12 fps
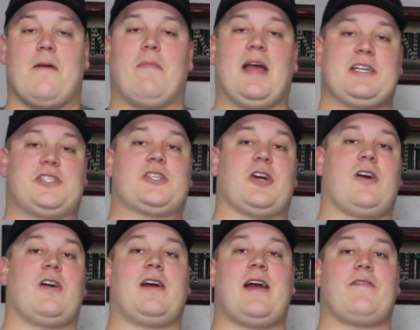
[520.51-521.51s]
Make
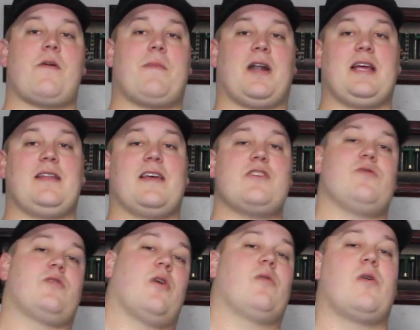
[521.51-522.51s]
sure, everybody, that you
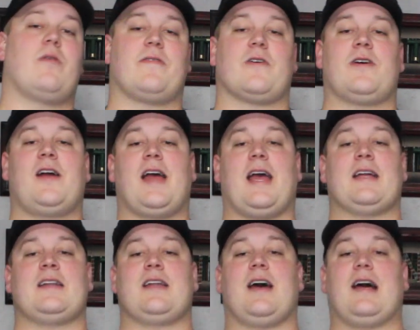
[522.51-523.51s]
go over
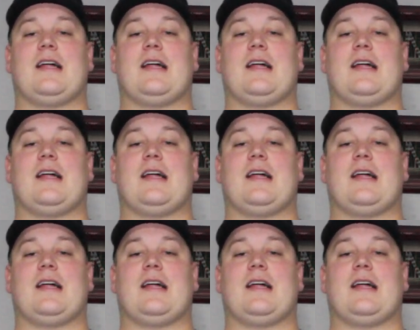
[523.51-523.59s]
and